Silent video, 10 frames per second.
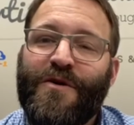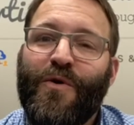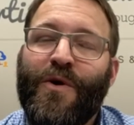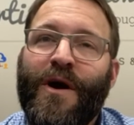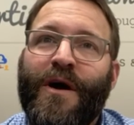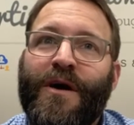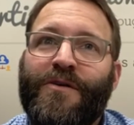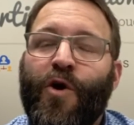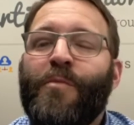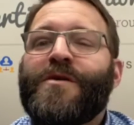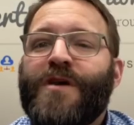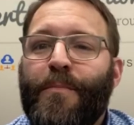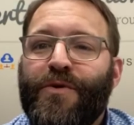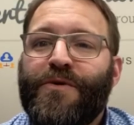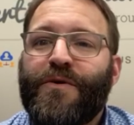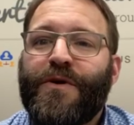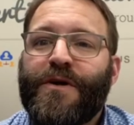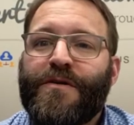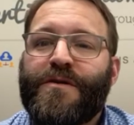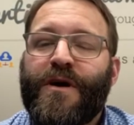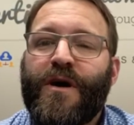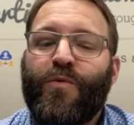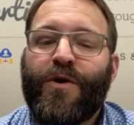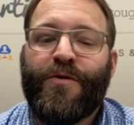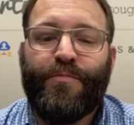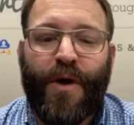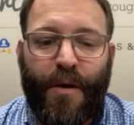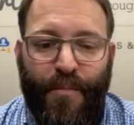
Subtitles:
So don't miss opportunities with